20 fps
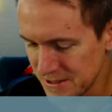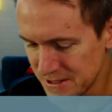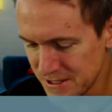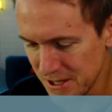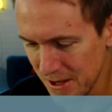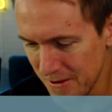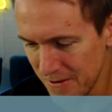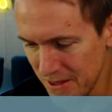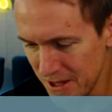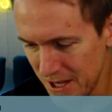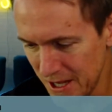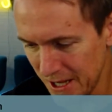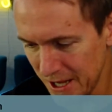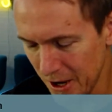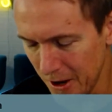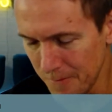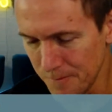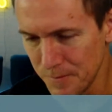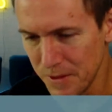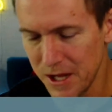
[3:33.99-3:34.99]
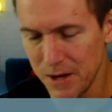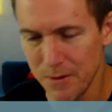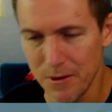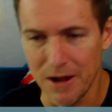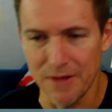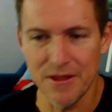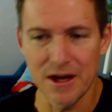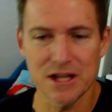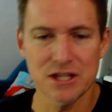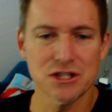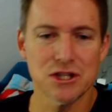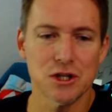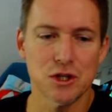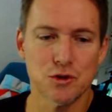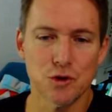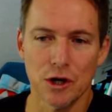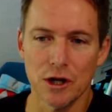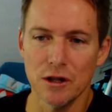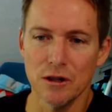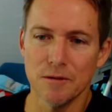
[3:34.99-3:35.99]
So there you go. Anyway, that's the
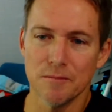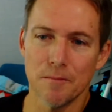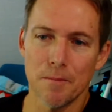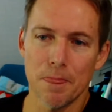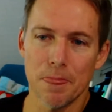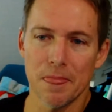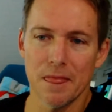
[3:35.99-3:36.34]
drill.